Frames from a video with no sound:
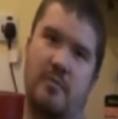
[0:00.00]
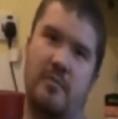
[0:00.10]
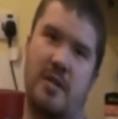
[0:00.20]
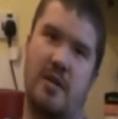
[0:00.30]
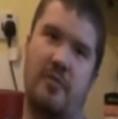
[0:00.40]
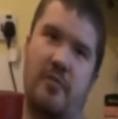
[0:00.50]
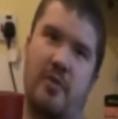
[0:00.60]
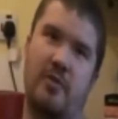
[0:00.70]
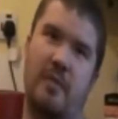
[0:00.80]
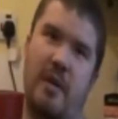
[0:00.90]
Myself and
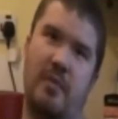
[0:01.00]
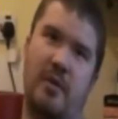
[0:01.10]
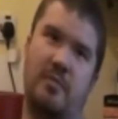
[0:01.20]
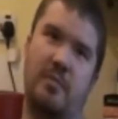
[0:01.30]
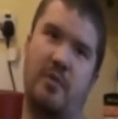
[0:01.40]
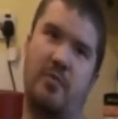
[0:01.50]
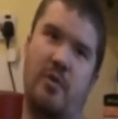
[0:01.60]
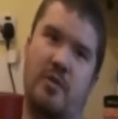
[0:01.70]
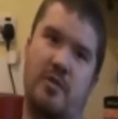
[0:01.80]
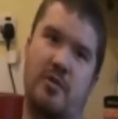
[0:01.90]
another member both
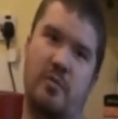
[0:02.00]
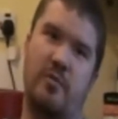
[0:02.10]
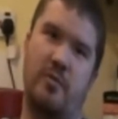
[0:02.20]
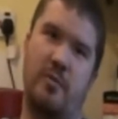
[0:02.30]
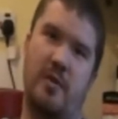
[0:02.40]
walked into a room